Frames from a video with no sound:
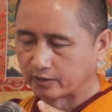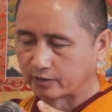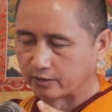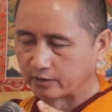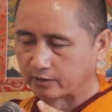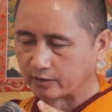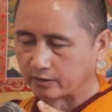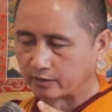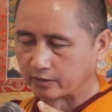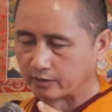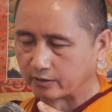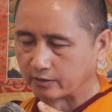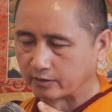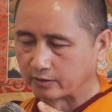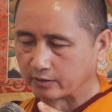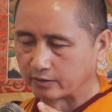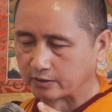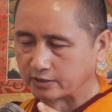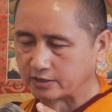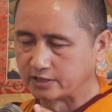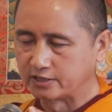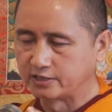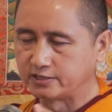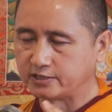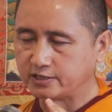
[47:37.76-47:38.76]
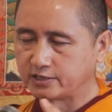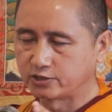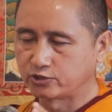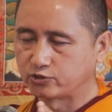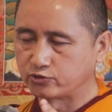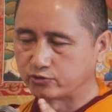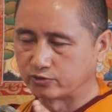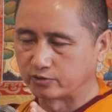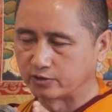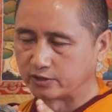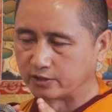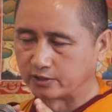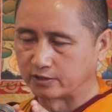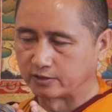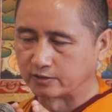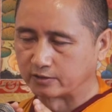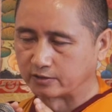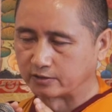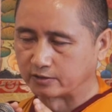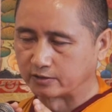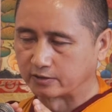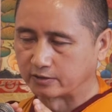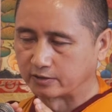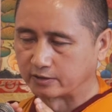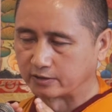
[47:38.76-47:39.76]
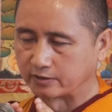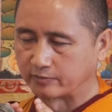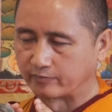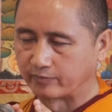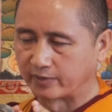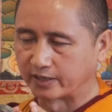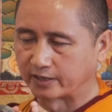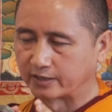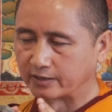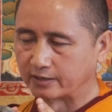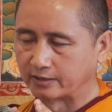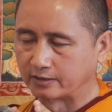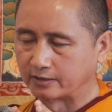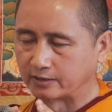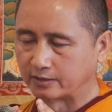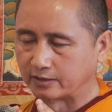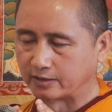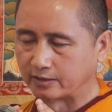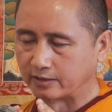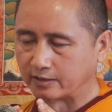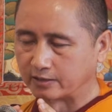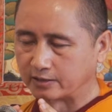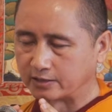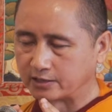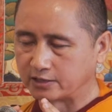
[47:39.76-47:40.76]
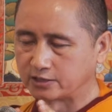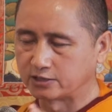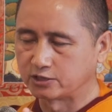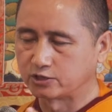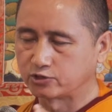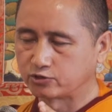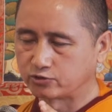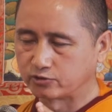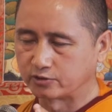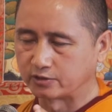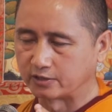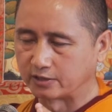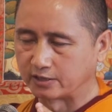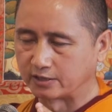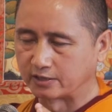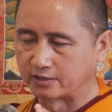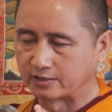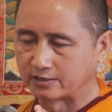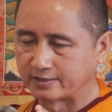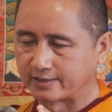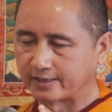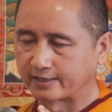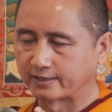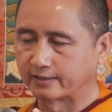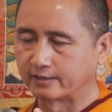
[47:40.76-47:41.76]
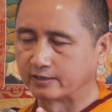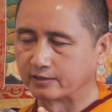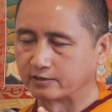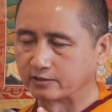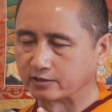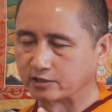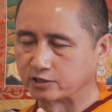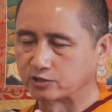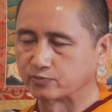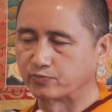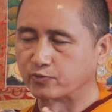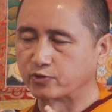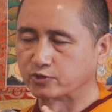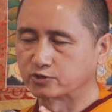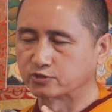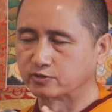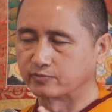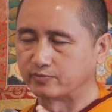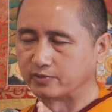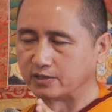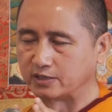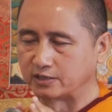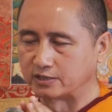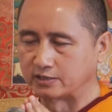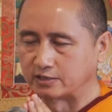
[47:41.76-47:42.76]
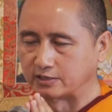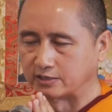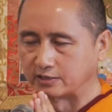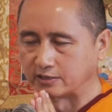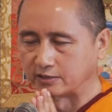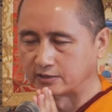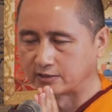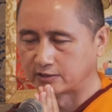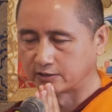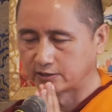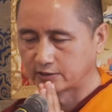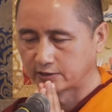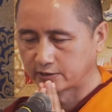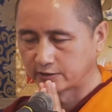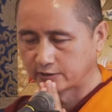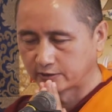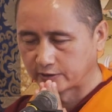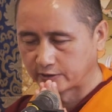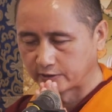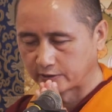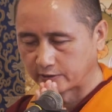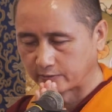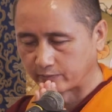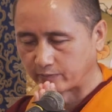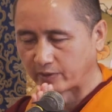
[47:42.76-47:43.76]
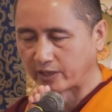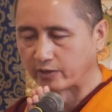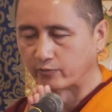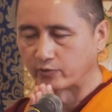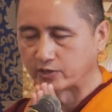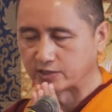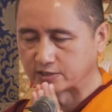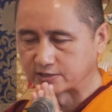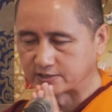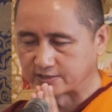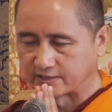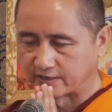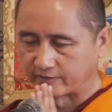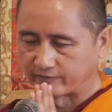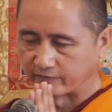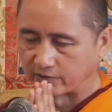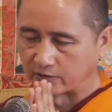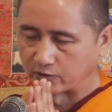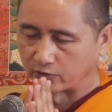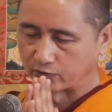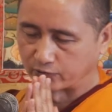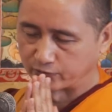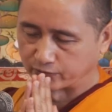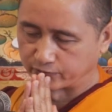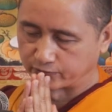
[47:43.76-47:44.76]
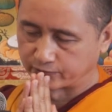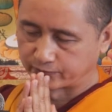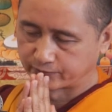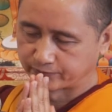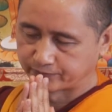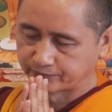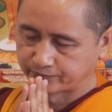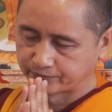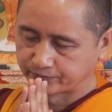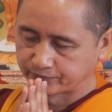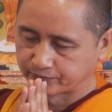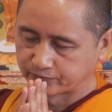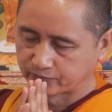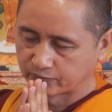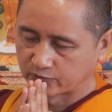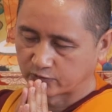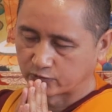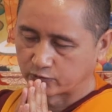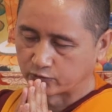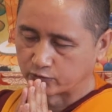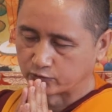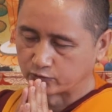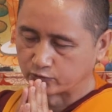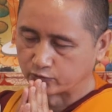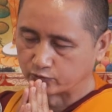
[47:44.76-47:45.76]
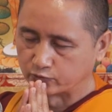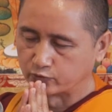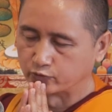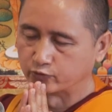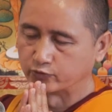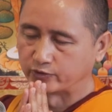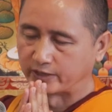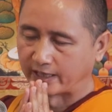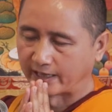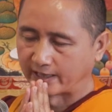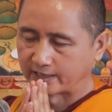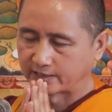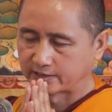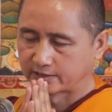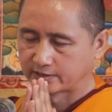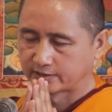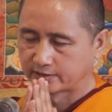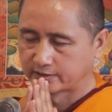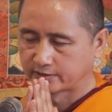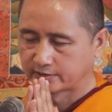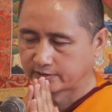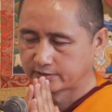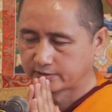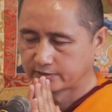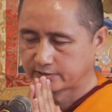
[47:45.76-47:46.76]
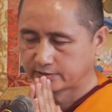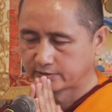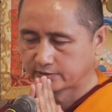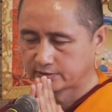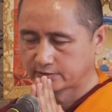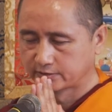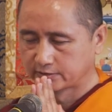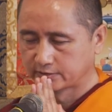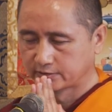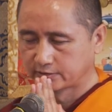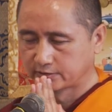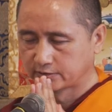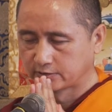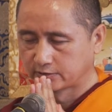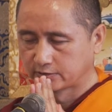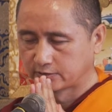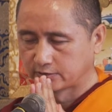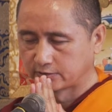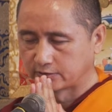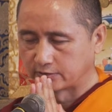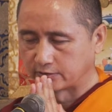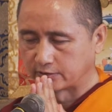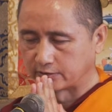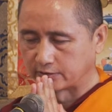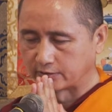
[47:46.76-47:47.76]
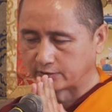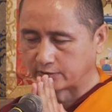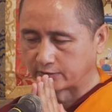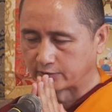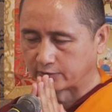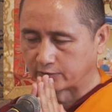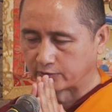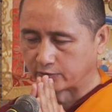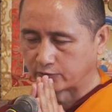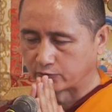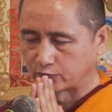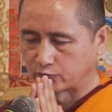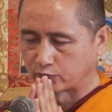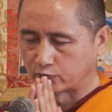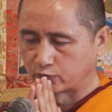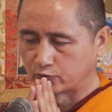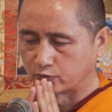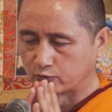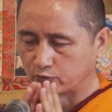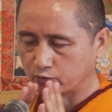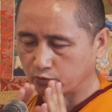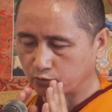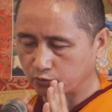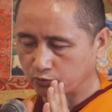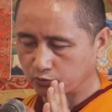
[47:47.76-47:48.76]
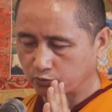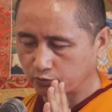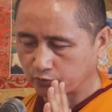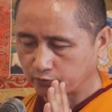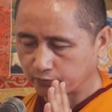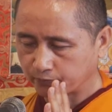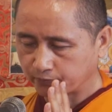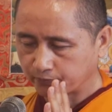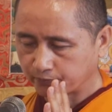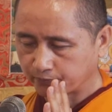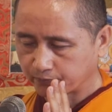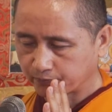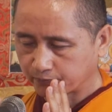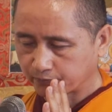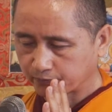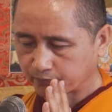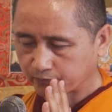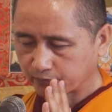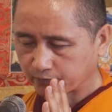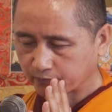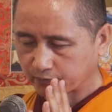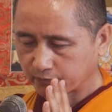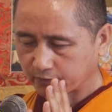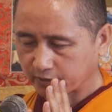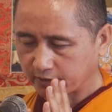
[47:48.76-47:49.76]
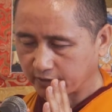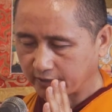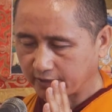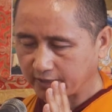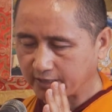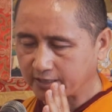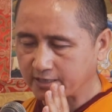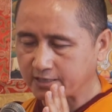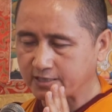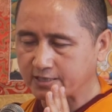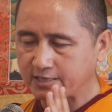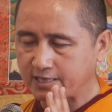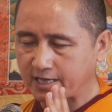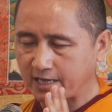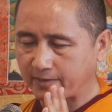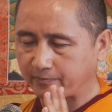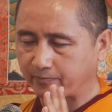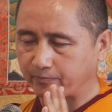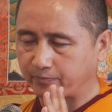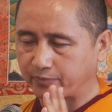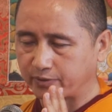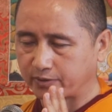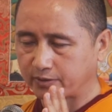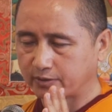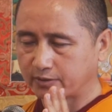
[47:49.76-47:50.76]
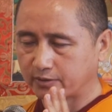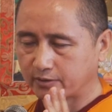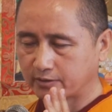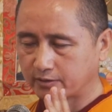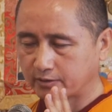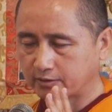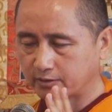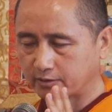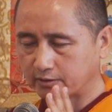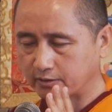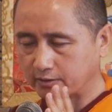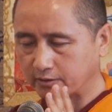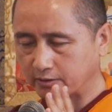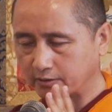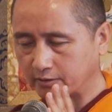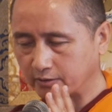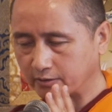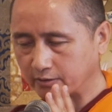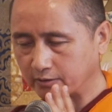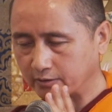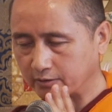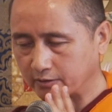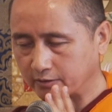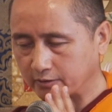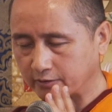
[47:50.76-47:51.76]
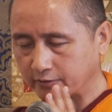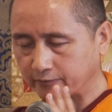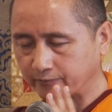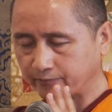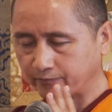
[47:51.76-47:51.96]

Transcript: uh, decision in, in making a decision in taking responsibility by oneself alone, to do that uh, through in-depth, uh,